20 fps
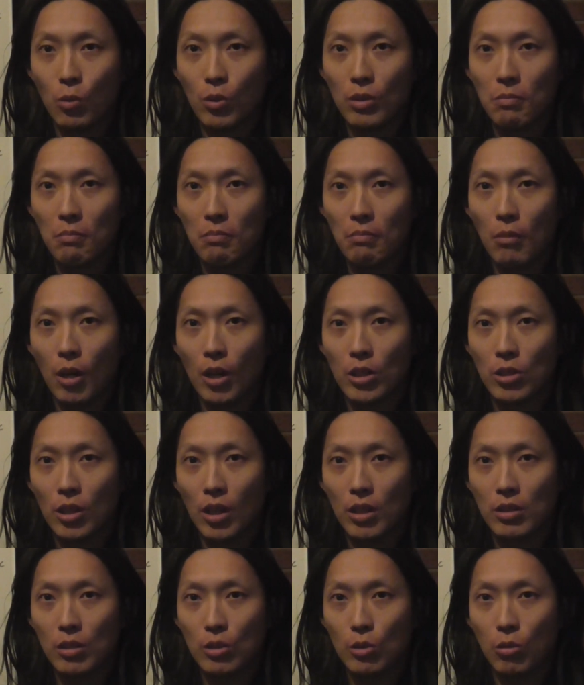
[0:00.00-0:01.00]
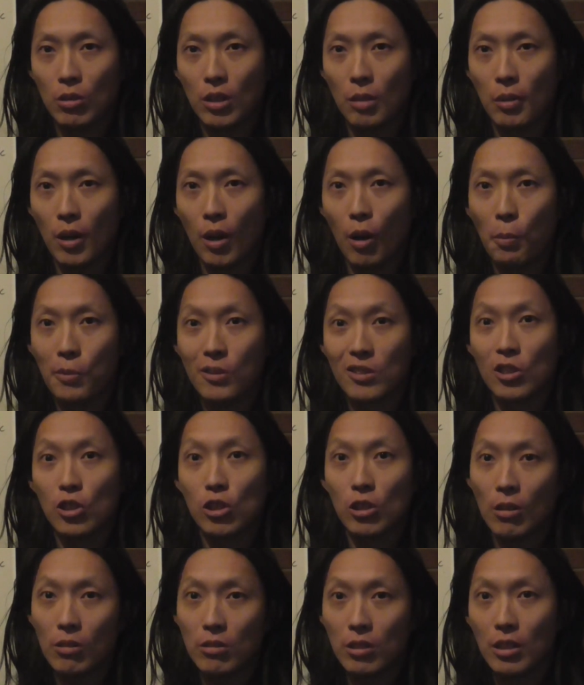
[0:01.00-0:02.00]
When martial artists talk about opening the
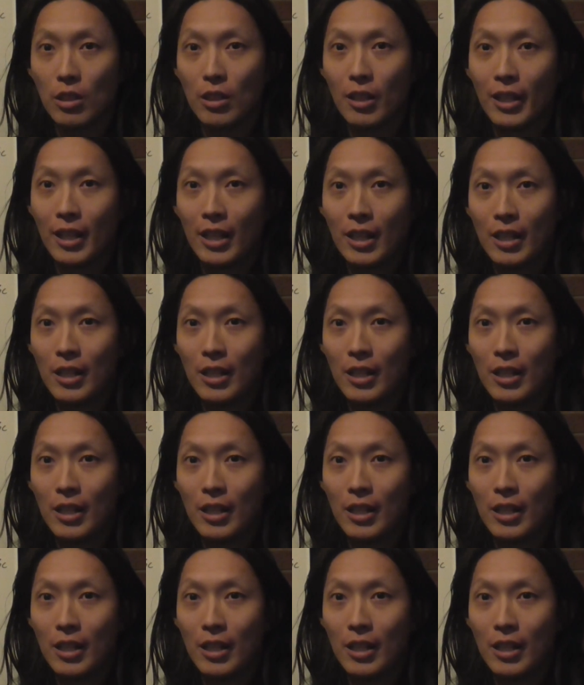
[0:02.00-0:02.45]
shoulder,